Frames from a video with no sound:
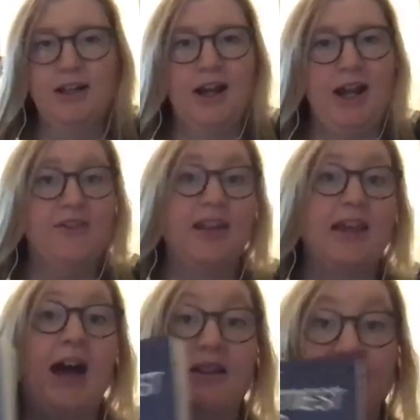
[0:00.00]
I have a
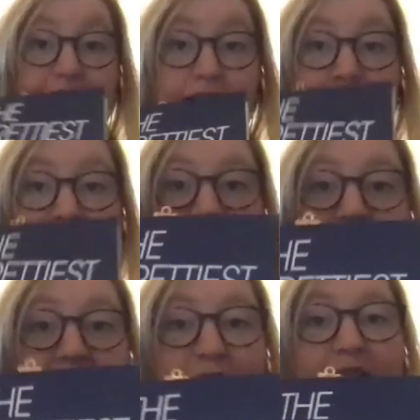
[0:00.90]
galley,
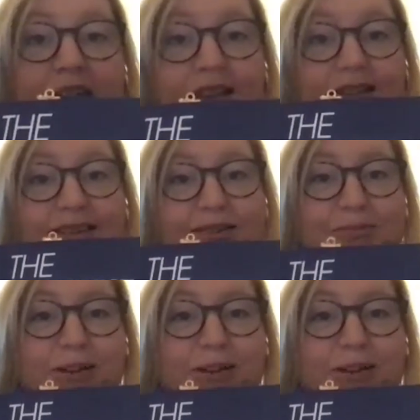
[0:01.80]
so his